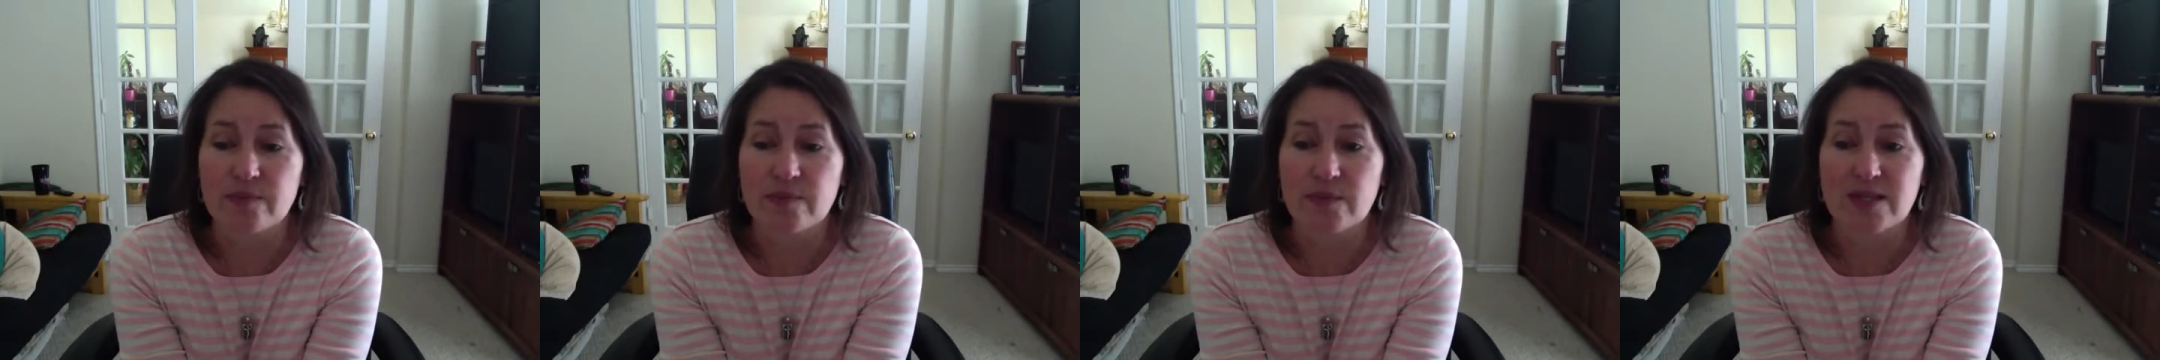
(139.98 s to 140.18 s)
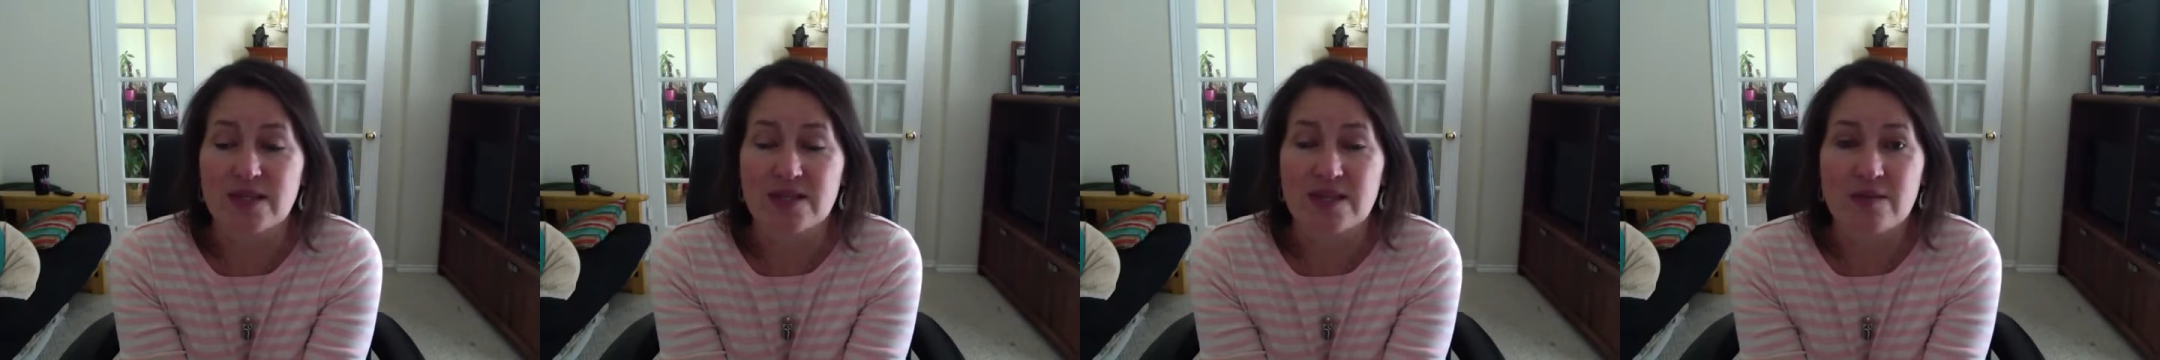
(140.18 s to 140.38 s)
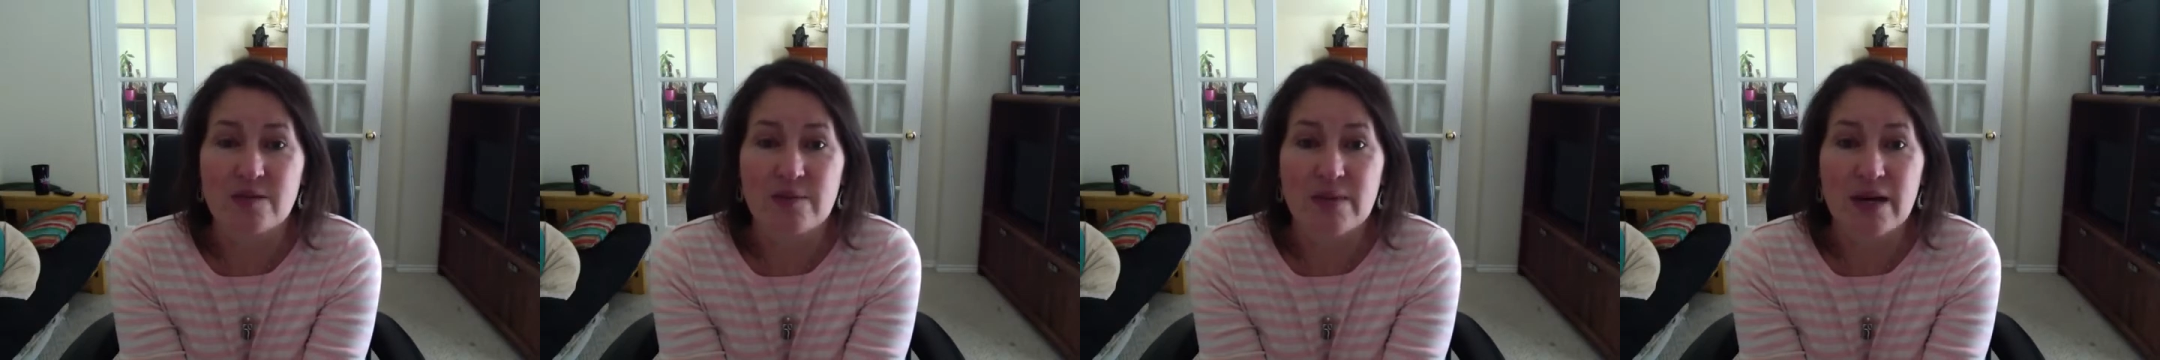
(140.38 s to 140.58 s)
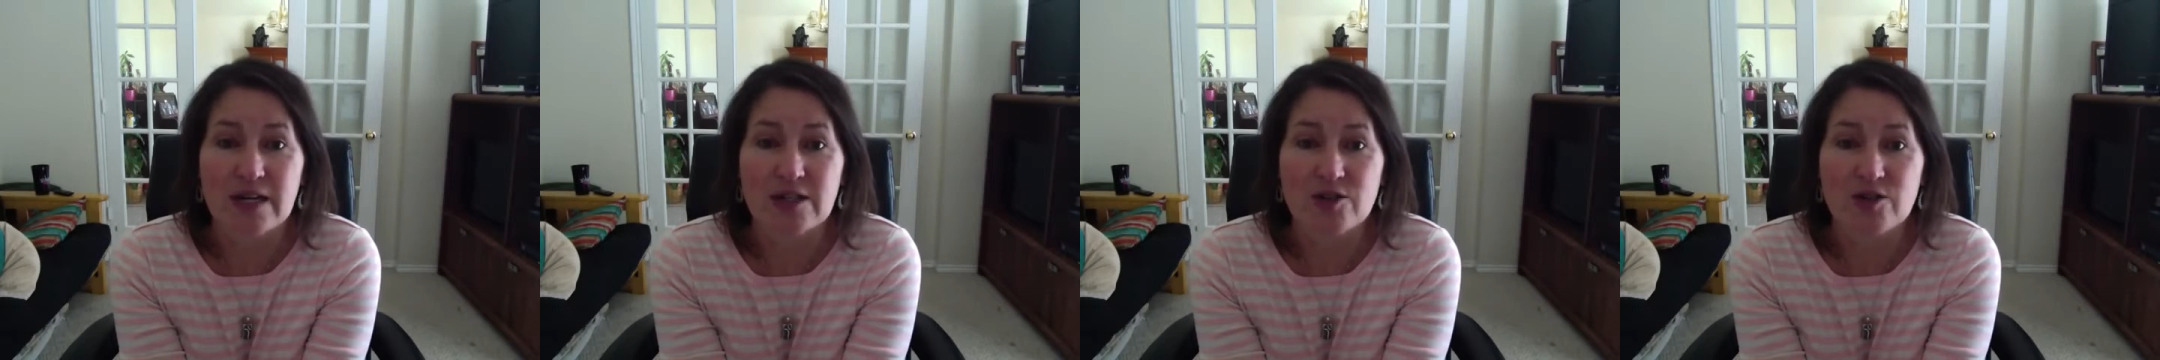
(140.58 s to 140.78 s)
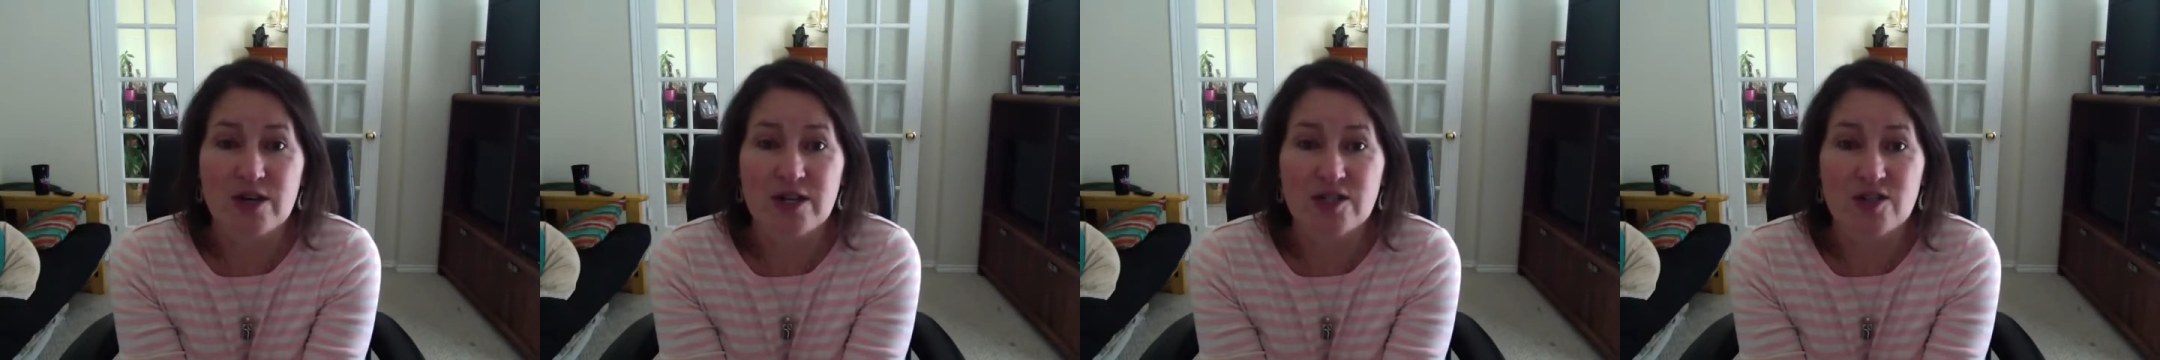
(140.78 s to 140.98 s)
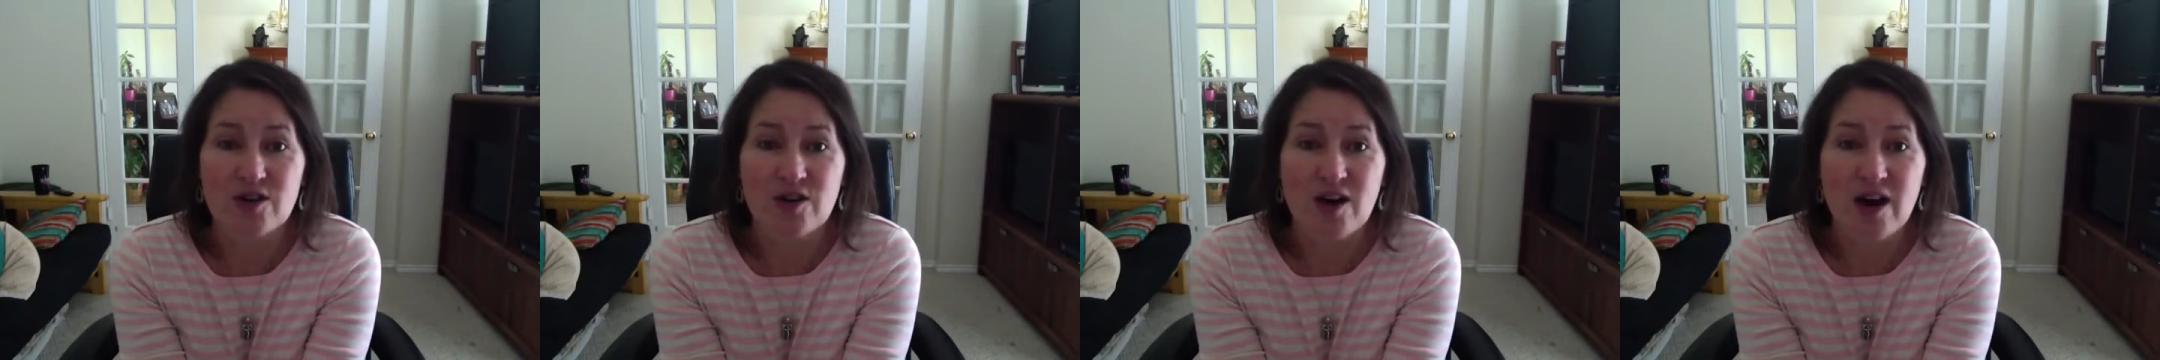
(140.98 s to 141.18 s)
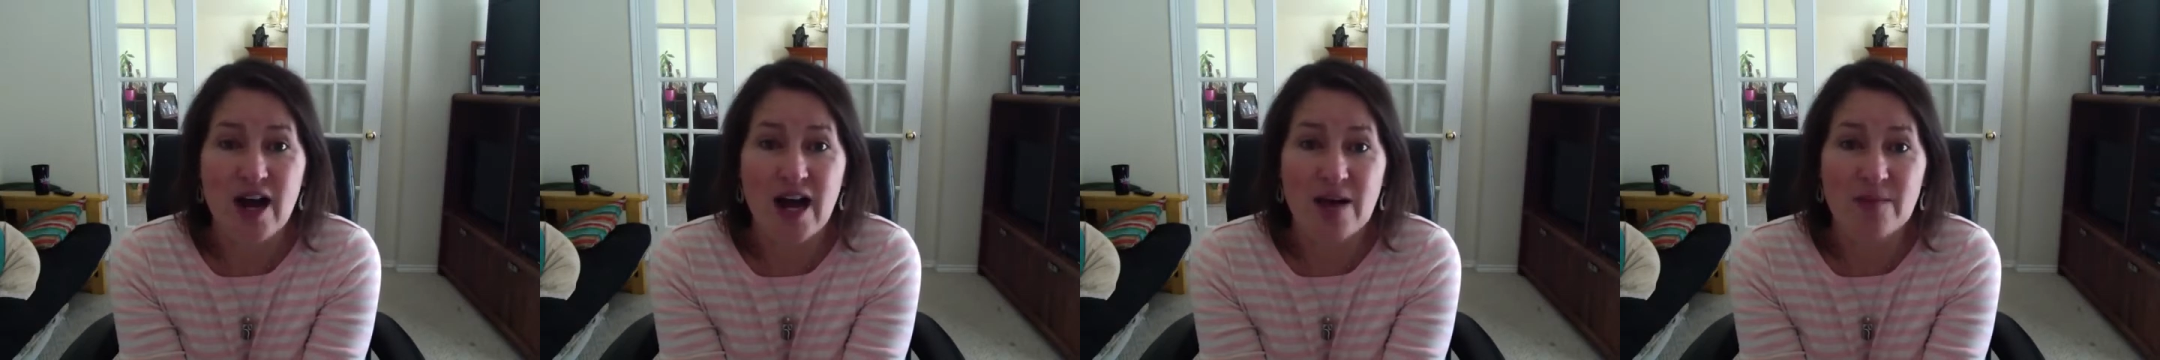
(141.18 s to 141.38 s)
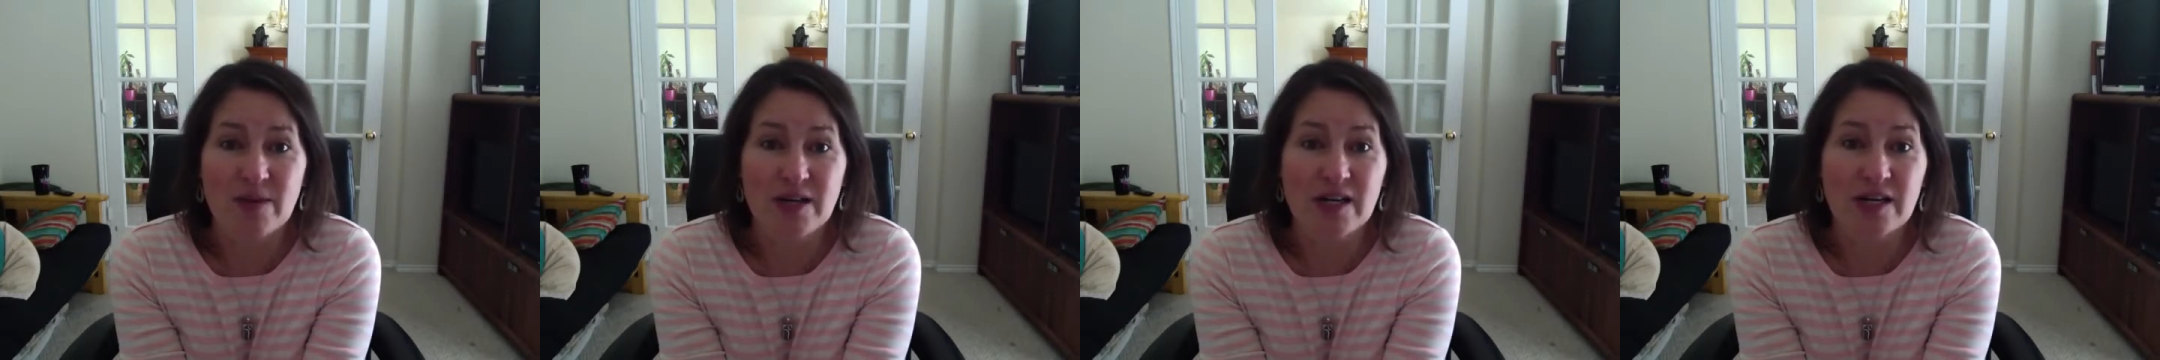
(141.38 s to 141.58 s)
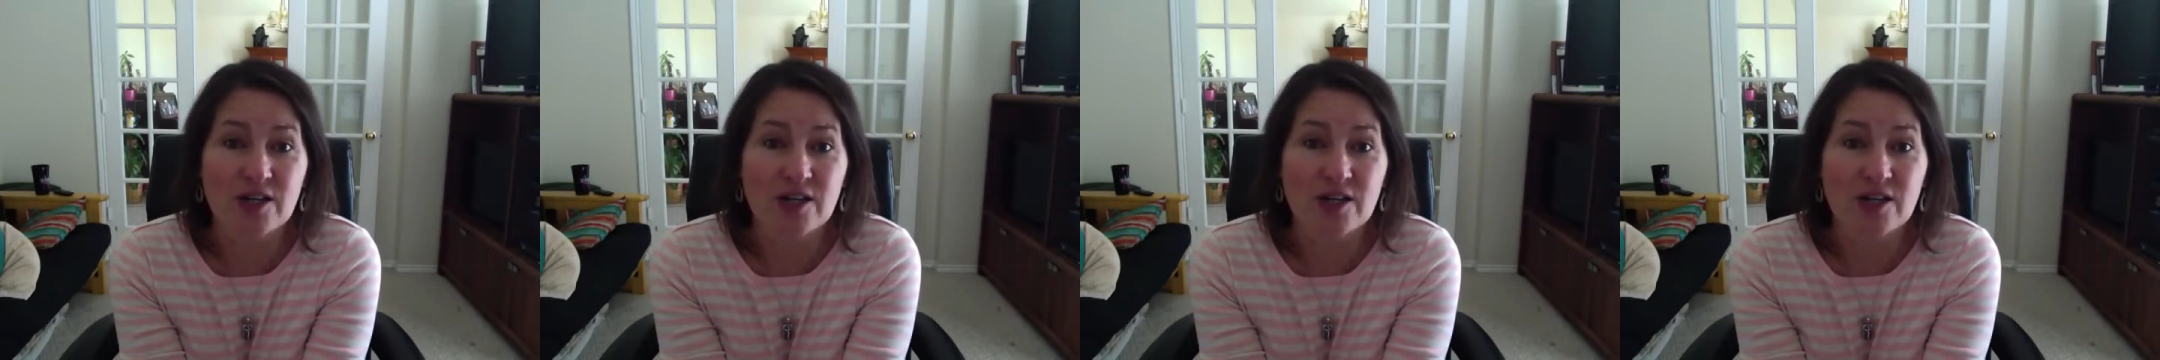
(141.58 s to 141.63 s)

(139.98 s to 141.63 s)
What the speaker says: some of my traits are, I'm an